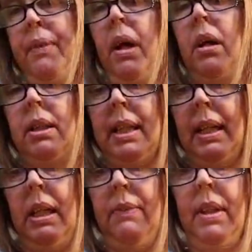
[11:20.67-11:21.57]
Because,
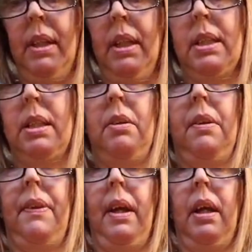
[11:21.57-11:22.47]
like, even in this little
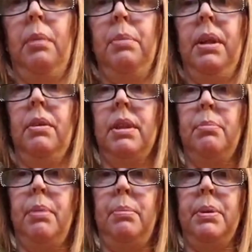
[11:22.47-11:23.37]
thing, I mean, there's
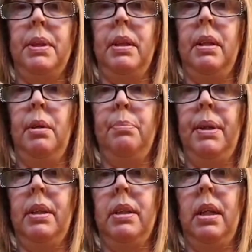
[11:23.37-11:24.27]
some bubbles in there,
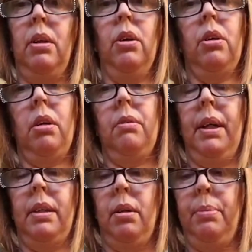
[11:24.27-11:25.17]
but it'll look all
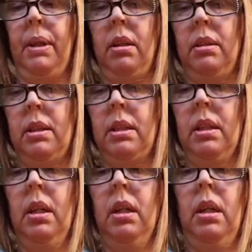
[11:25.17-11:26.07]
right, though, because
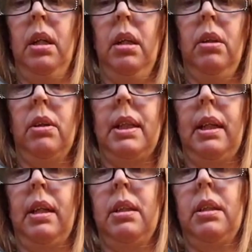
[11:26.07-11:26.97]
it looks
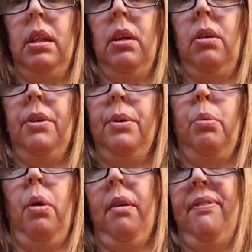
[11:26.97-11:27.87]
like it's, you know,
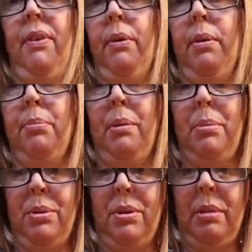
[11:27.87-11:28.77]
underwater floating in
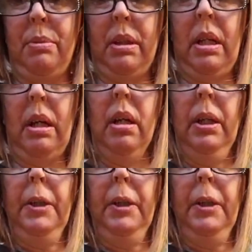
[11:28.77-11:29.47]
bubbles or something like that.